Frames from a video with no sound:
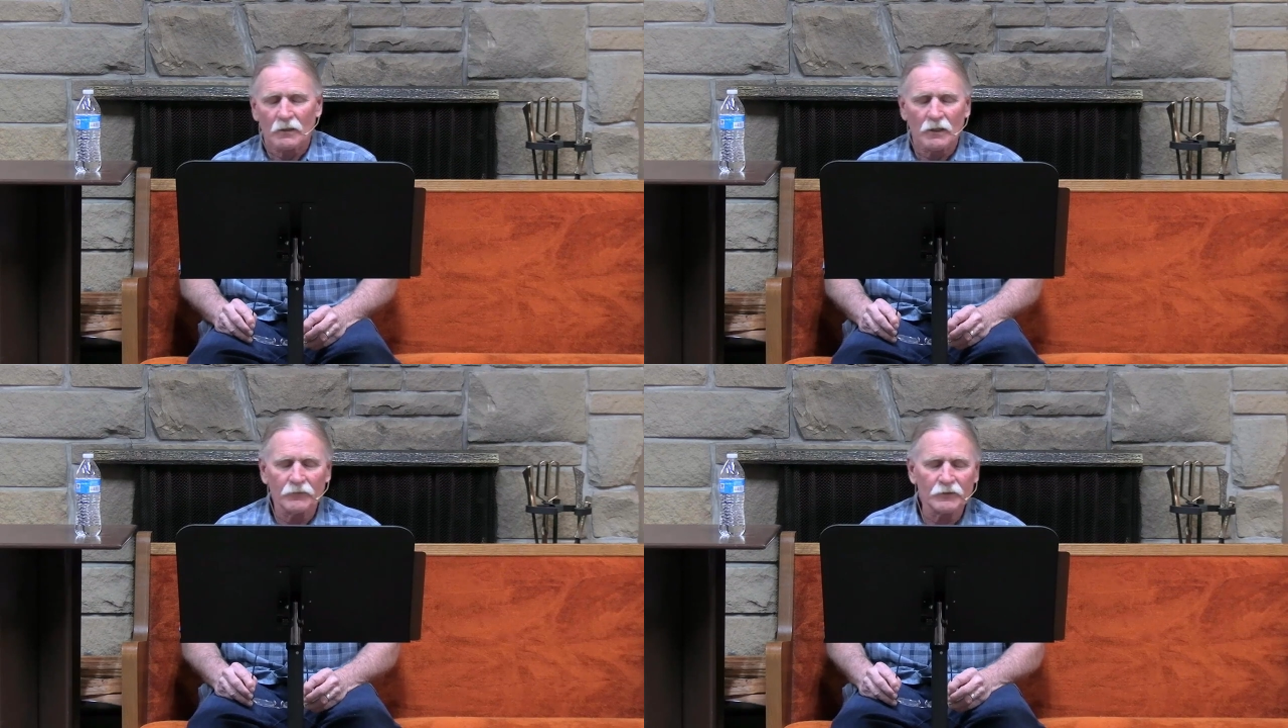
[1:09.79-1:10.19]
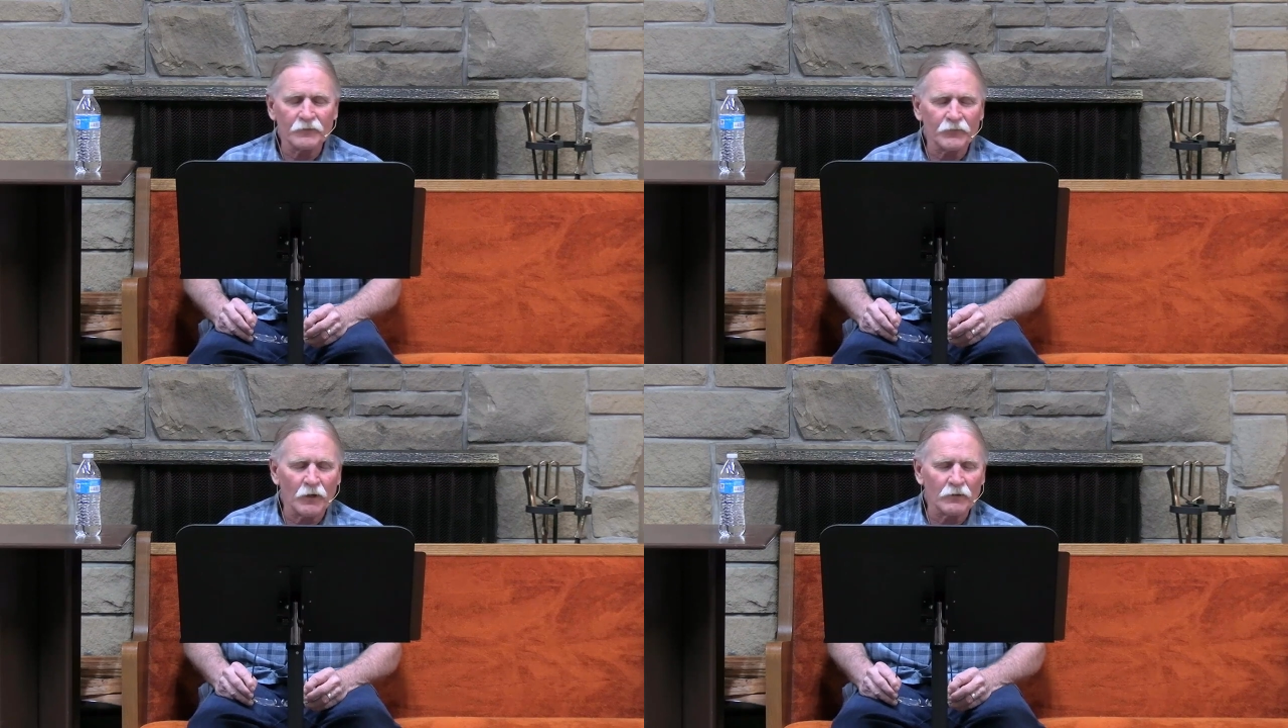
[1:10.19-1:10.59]
Heavenly
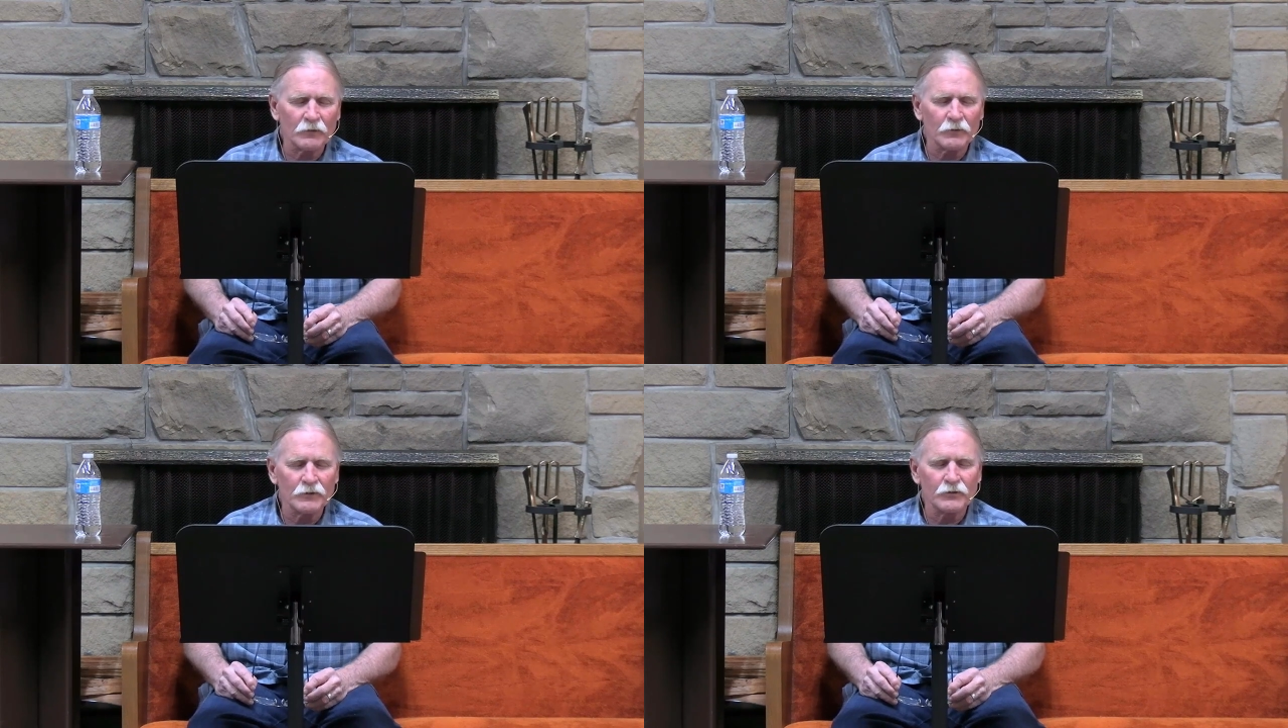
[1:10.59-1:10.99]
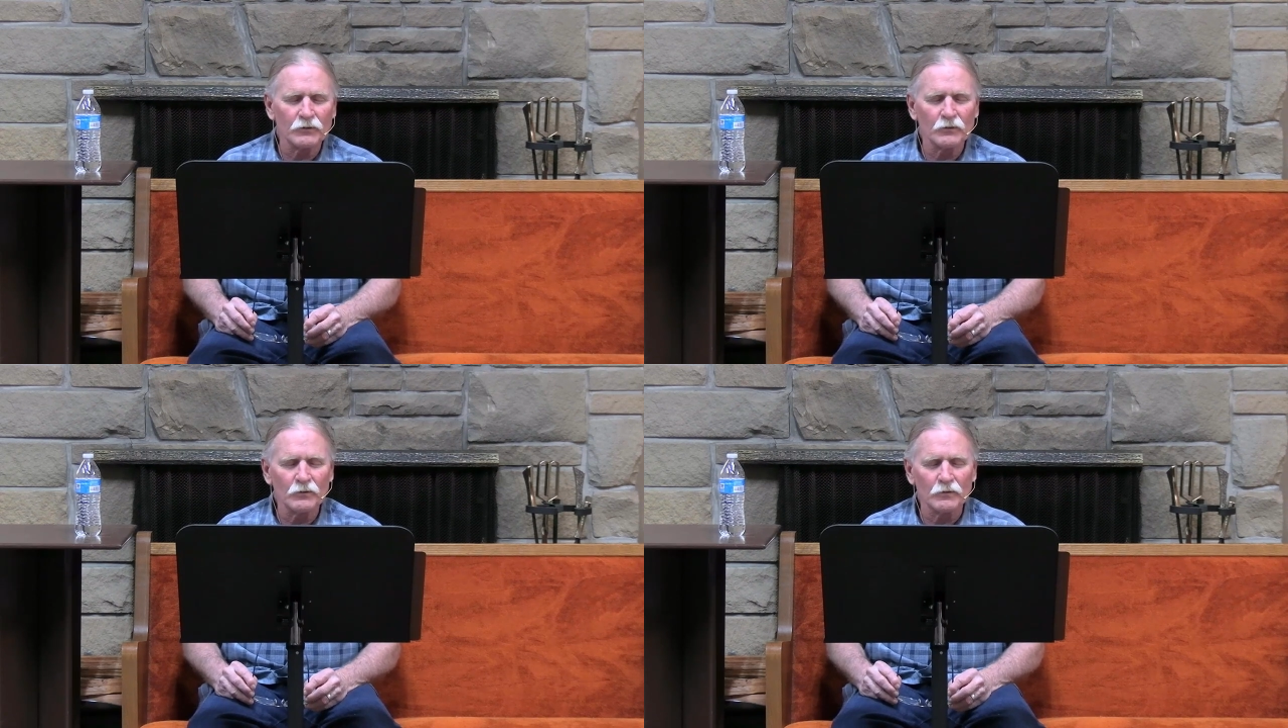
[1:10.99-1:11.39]
Father, we
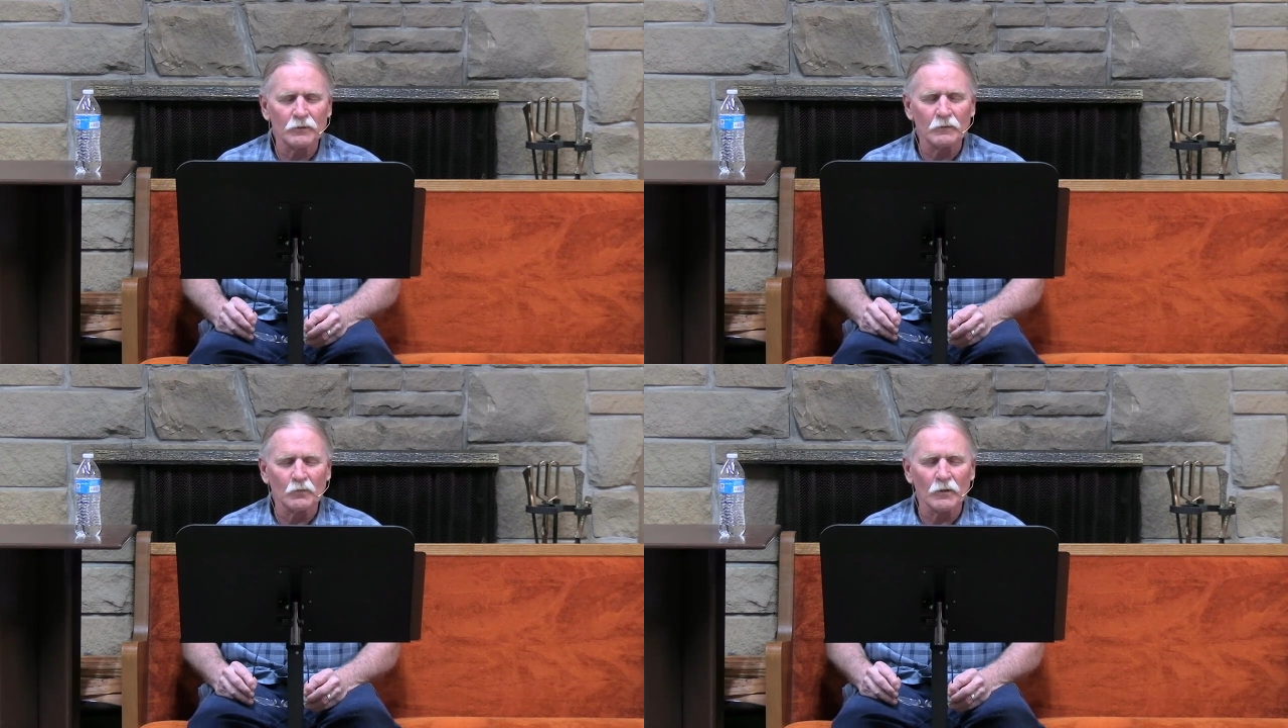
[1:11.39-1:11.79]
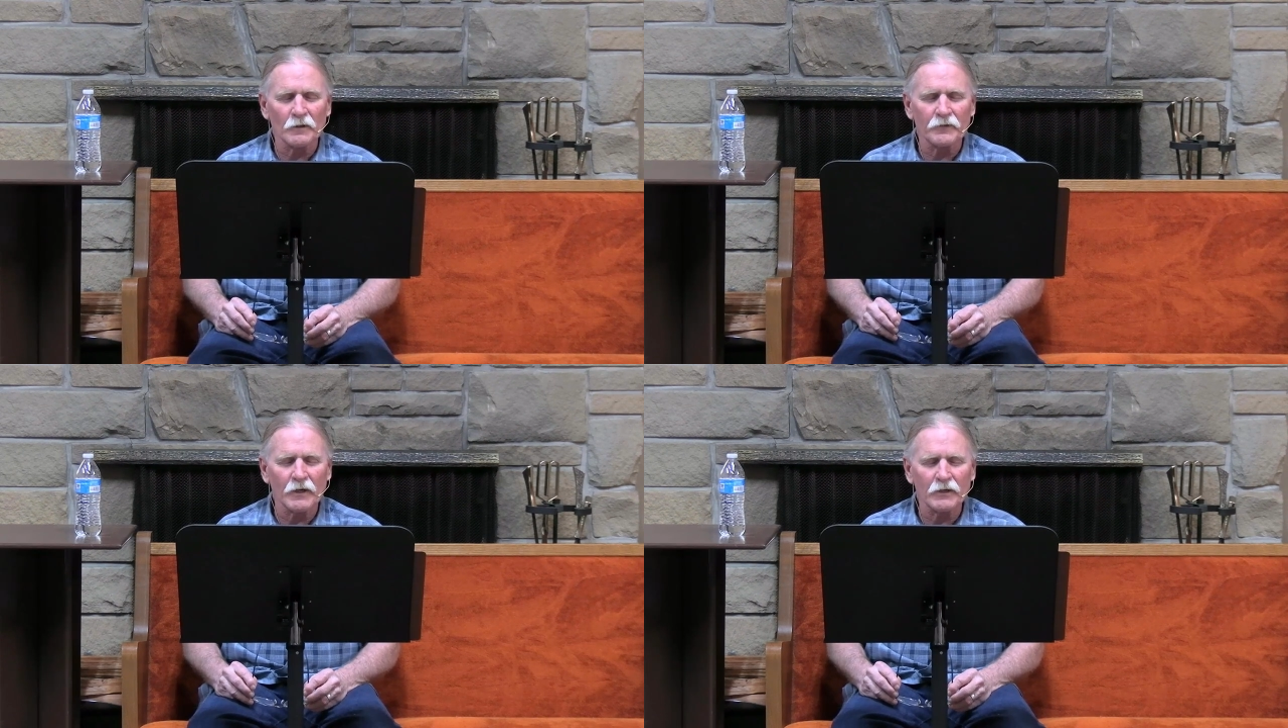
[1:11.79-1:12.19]
do want to
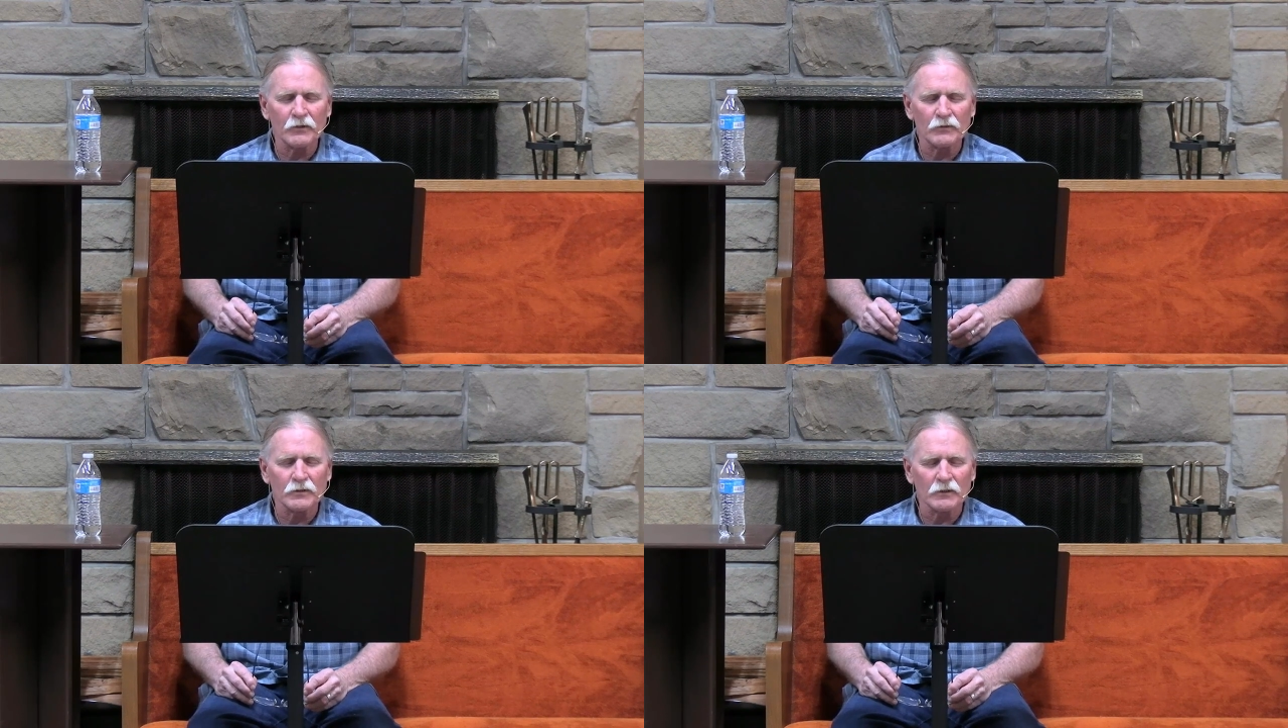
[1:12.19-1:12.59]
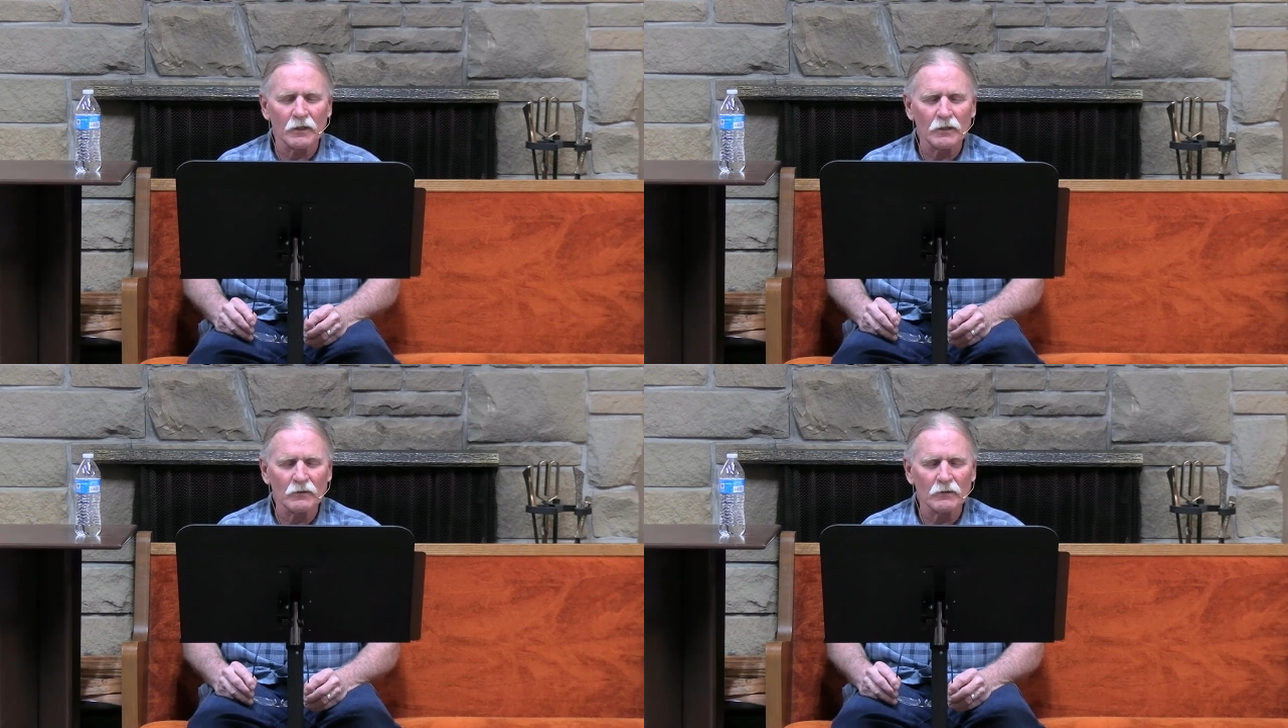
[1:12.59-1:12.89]
thank you tonight,